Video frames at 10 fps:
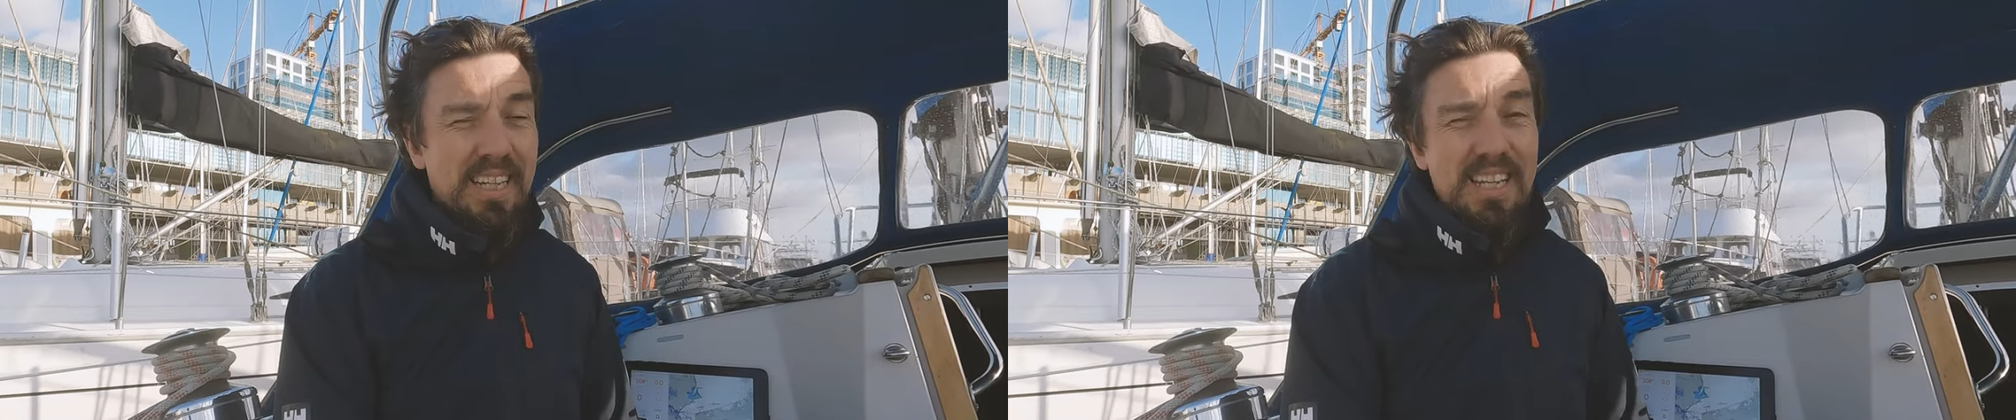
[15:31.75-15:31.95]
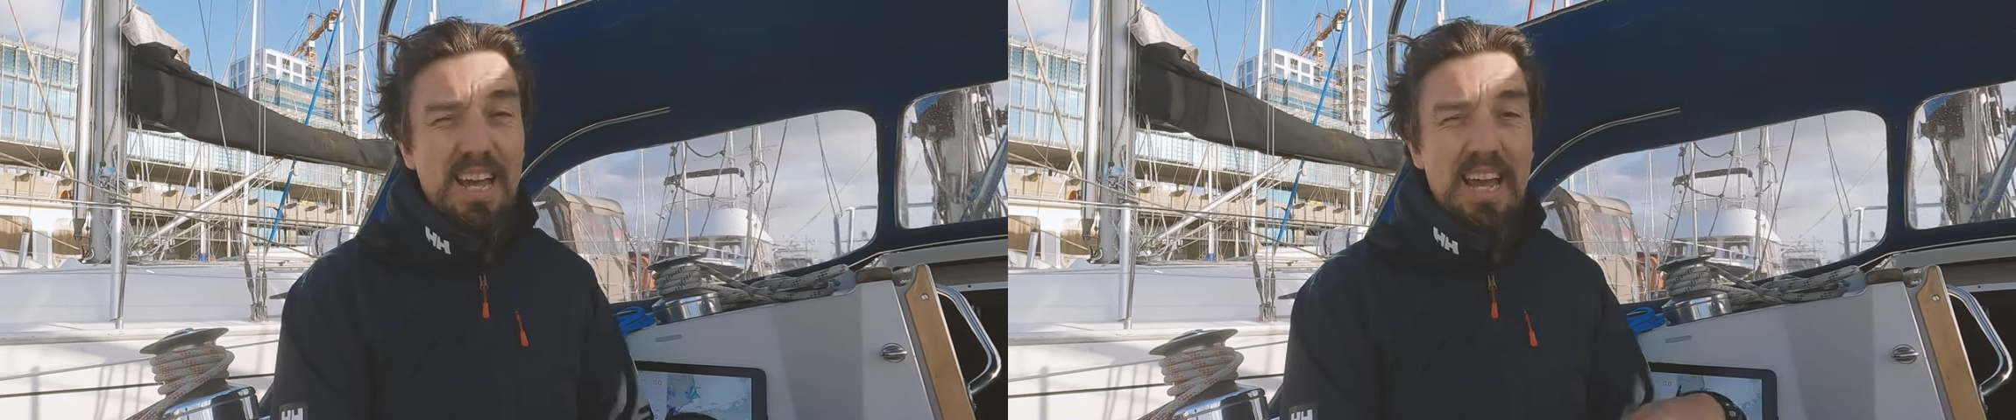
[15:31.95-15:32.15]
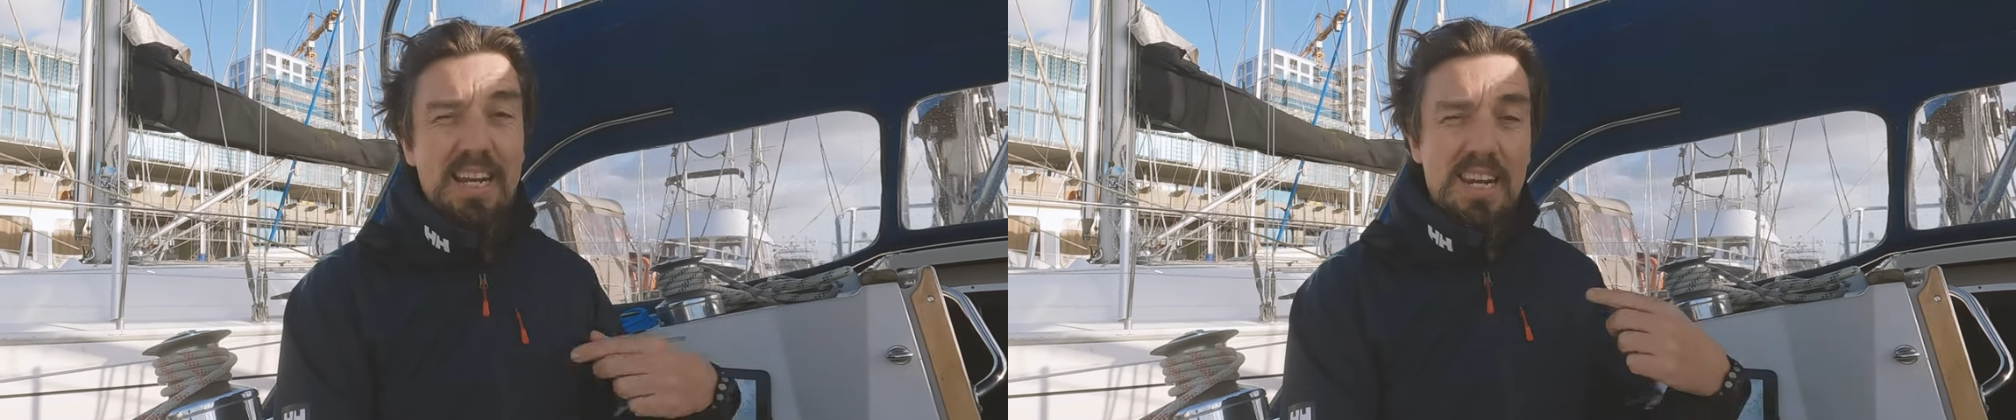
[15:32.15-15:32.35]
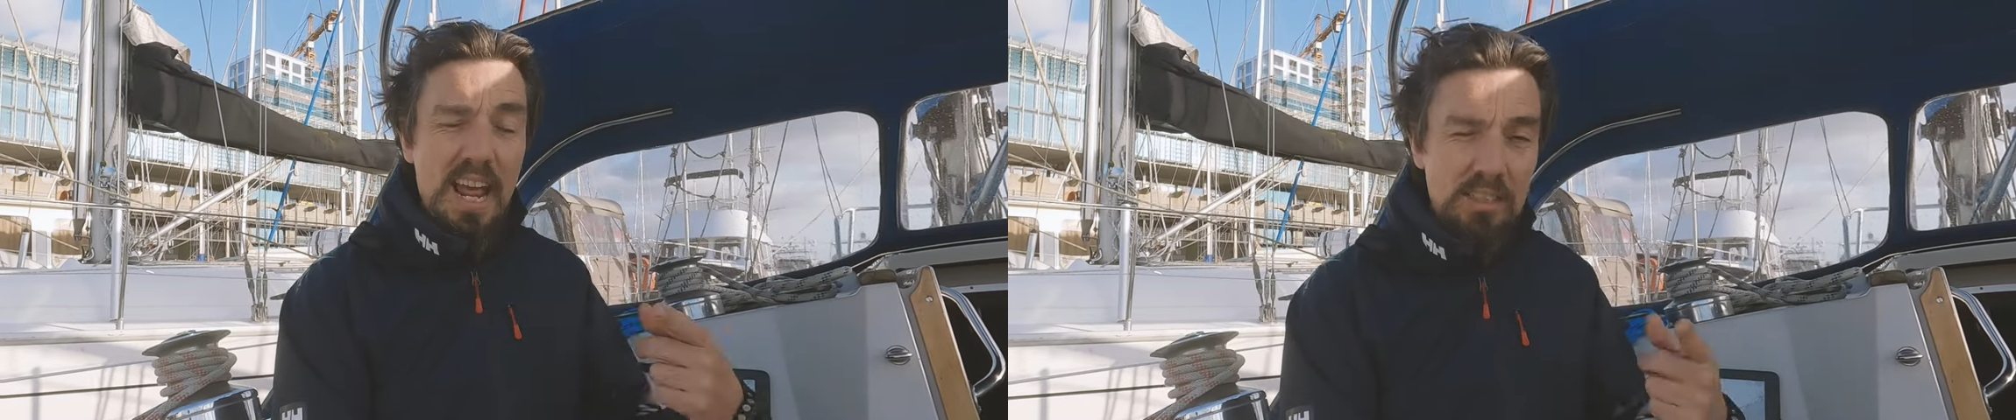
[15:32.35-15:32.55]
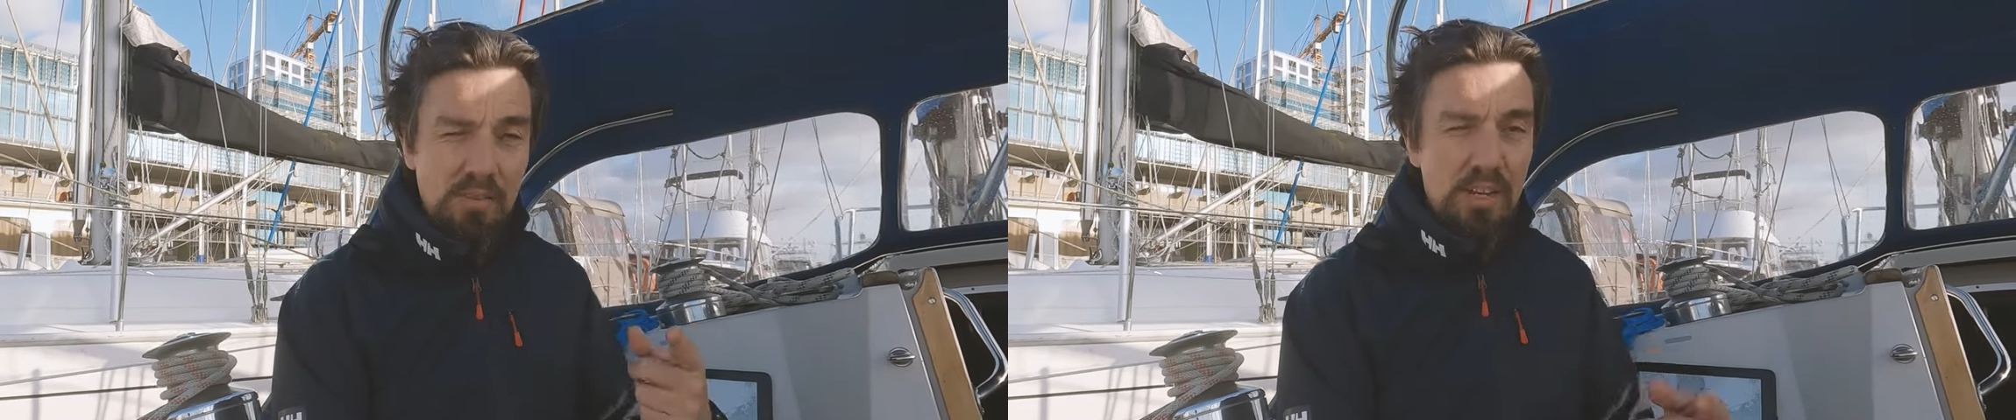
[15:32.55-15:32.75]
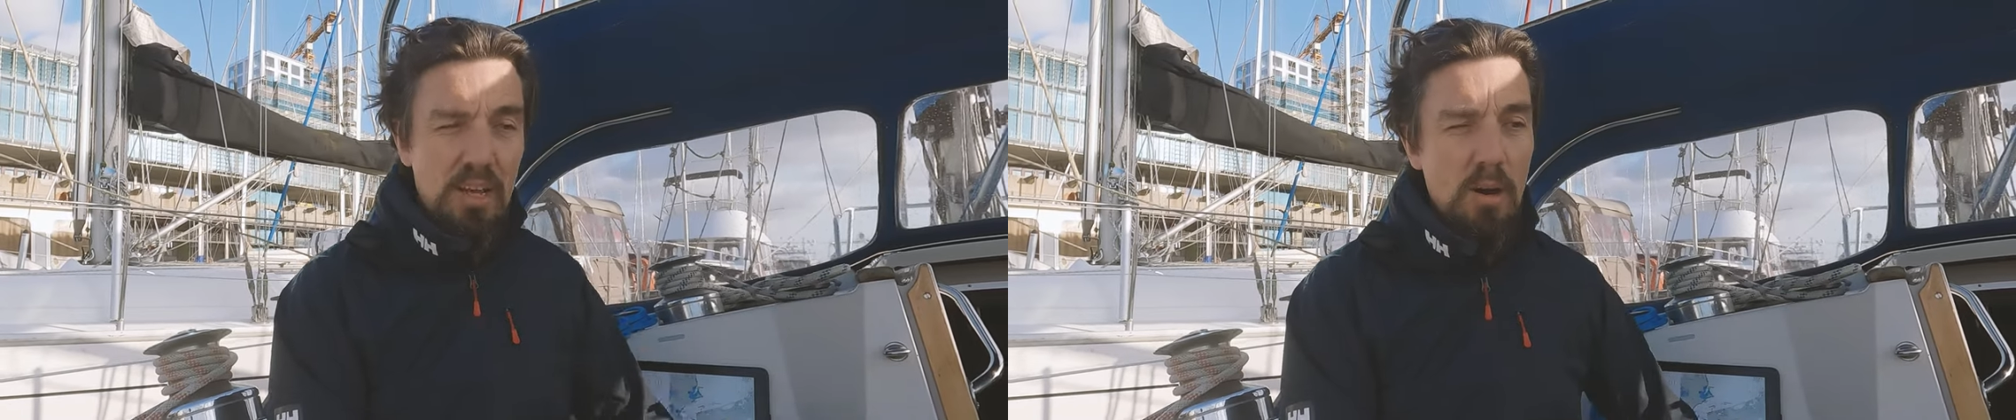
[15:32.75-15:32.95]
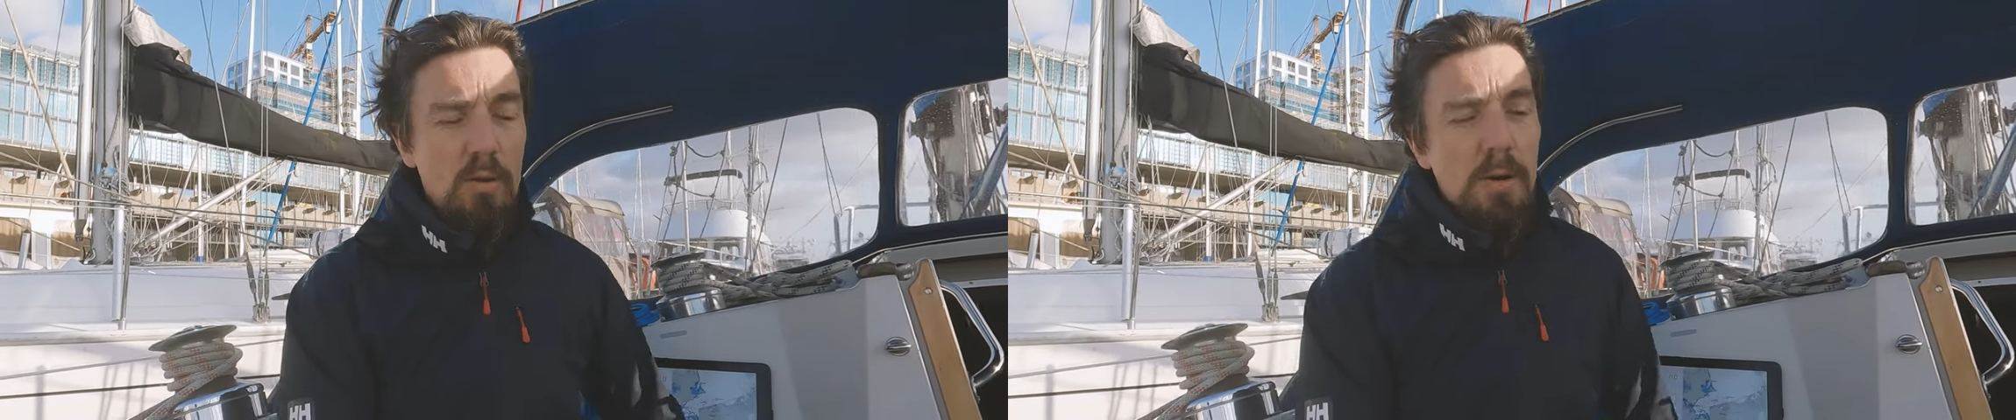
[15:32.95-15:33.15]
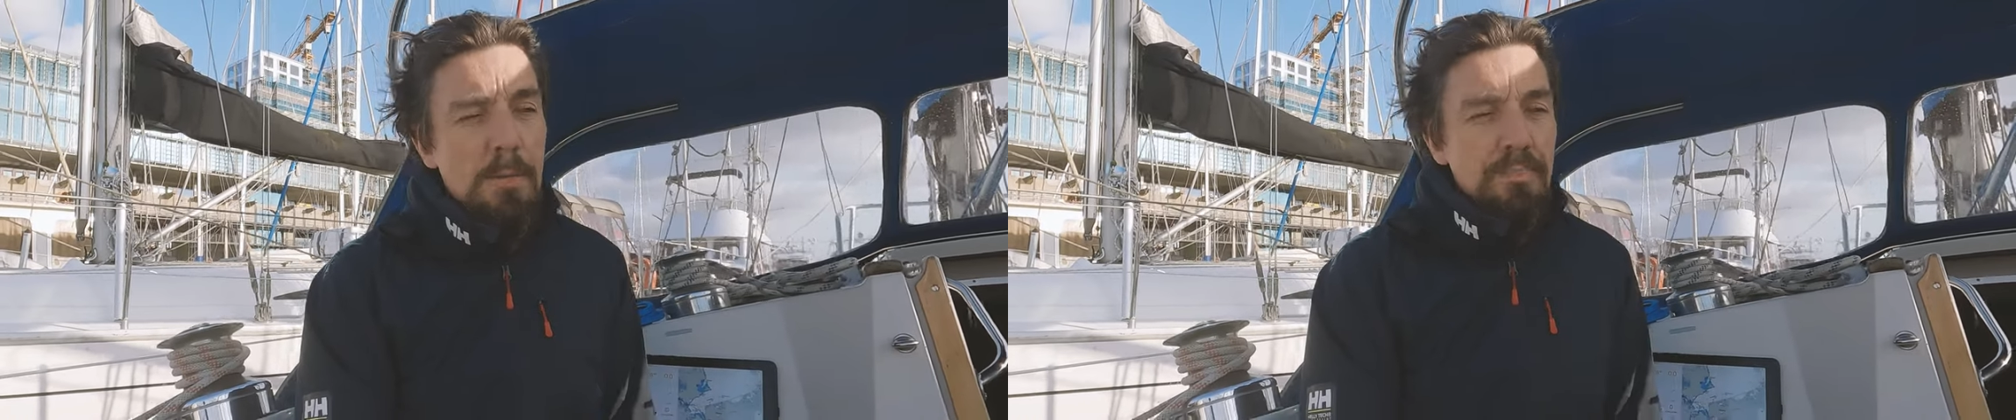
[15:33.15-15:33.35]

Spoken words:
in a next video